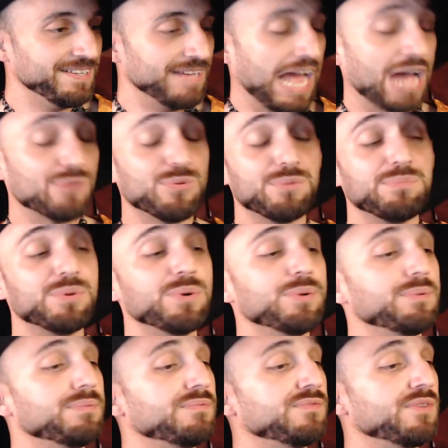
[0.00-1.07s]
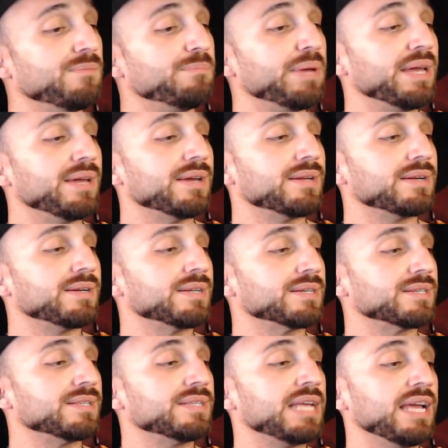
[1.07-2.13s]
I removed the bed and
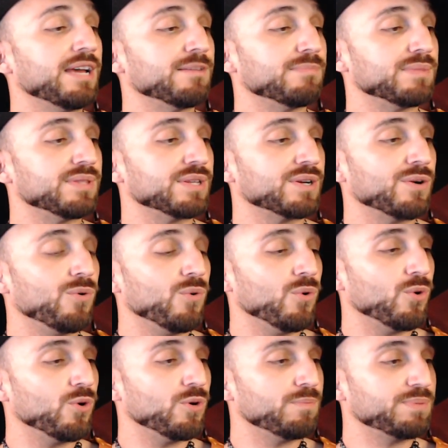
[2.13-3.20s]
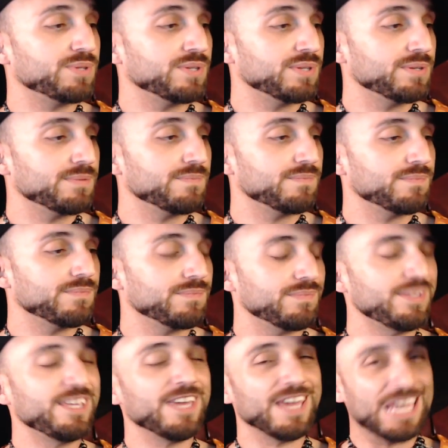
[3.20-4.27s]
examined the corpse.
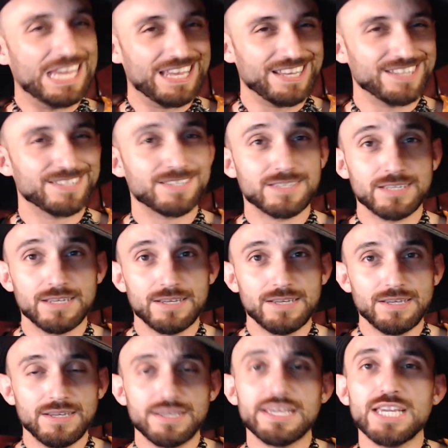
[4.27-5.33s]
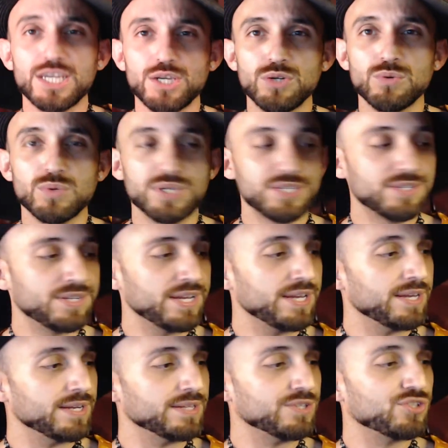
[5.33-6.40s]
Yes, he was
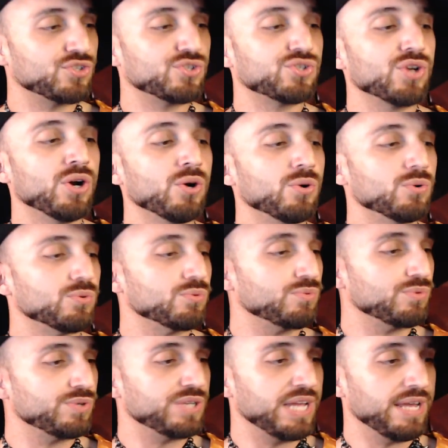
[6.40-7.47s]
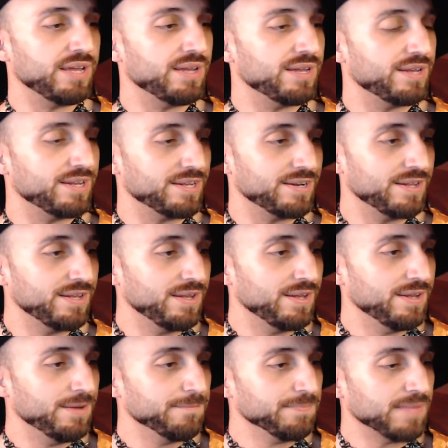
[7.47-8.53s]
dead, stone dead.
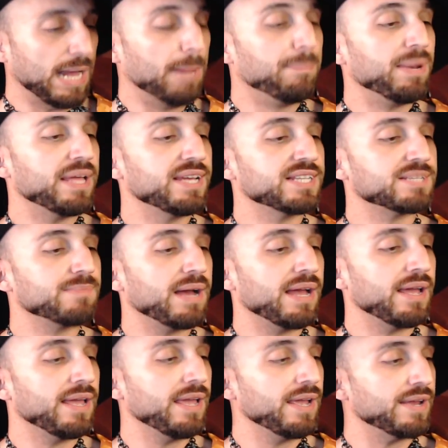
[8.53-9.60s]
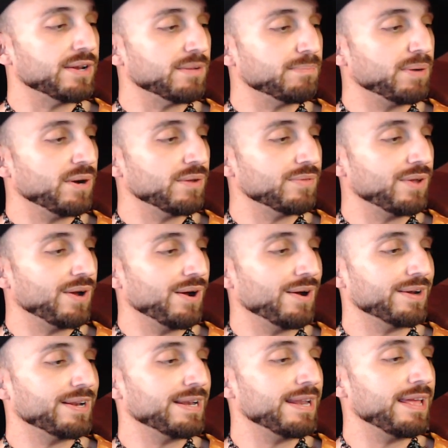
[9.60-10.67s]
I placed my hand upon the
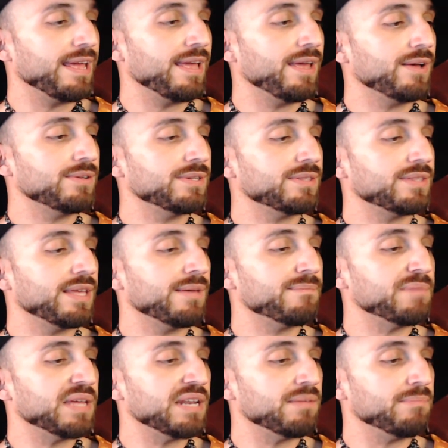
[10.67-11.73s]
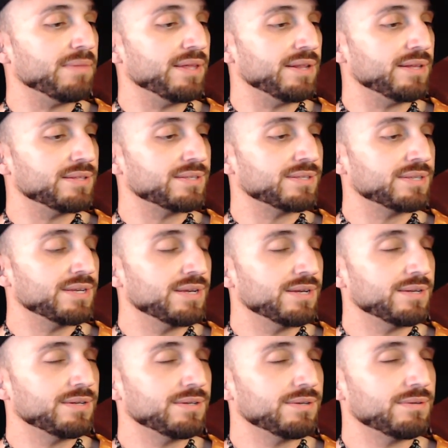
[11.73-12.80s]
heart and held it there many minutes.
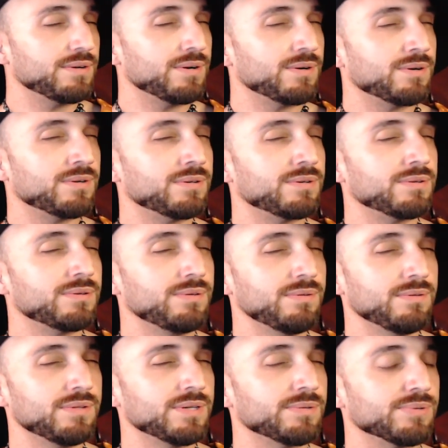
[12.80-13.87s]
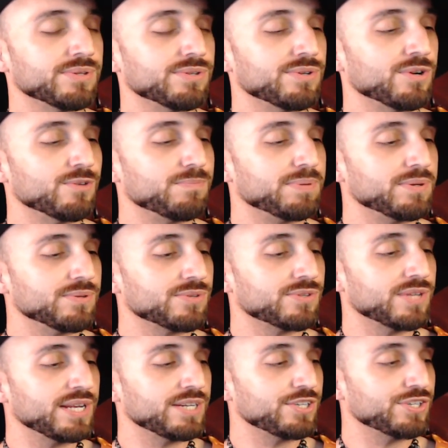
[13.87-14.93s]
Oh, there was no
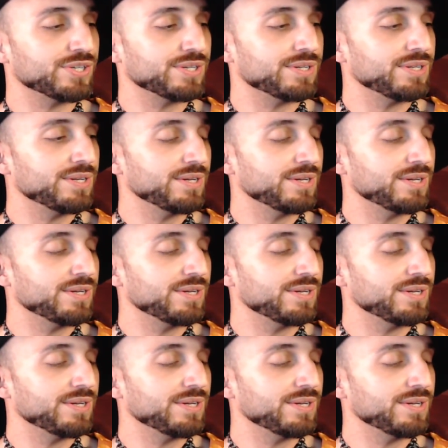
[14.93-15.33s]
pulsation.